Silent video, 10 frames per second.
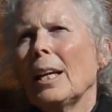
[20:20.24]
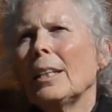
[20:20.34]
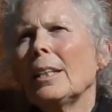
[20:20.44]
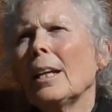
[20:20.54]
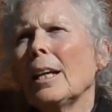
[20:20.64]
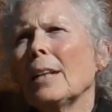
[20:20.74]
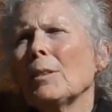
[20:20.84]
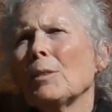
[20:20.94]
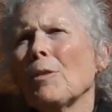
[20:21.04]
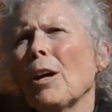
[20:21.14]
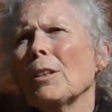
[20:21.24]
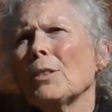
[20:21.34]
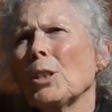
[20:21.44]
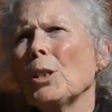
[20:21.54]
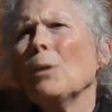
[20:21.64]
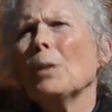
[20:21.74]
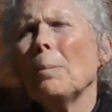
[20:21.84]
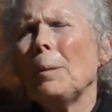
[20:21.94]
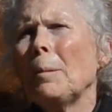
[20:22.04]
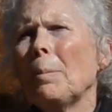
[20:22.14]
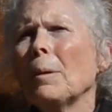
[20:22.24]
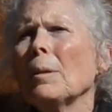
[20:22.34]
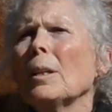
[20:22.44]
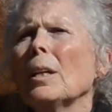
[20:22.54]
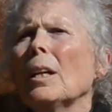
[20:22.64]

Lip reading: And as far as the yoga people,